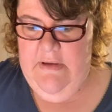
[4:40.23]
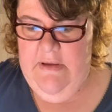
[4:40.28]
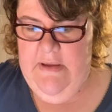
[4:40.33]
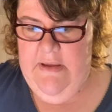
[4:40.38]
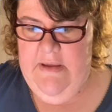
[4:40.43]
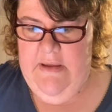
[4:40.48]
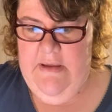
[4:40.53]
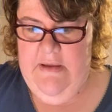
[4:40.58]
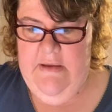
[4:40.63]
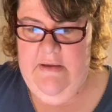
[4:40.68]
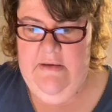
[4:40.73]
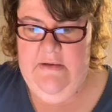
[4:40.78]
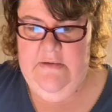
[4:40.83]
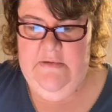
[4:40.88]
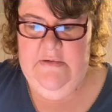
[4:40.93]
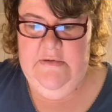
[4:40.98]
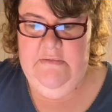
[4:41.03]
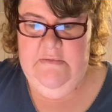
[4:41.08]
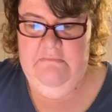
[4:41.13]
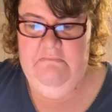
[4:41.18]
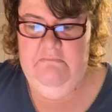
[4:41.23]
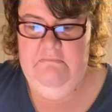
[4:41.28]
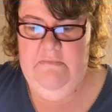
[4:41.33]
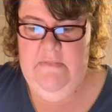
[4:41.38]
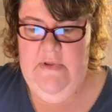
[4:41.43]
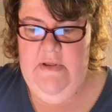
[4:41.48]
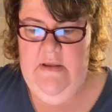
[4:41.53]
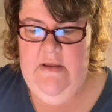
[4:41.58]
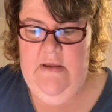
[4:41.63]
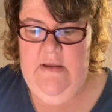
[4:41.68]
and
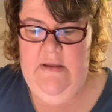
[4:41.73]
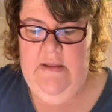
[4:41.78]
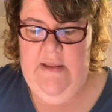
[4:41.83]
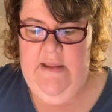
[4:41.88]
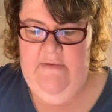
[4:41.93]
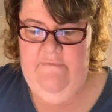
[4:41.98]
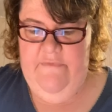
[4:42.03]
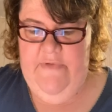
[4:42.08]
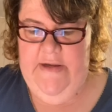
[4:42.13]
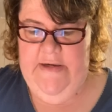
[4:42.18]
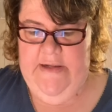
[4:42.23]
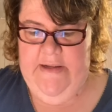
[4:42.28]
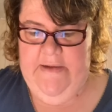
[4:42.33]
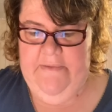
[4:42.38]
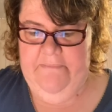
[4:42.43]
can't find it.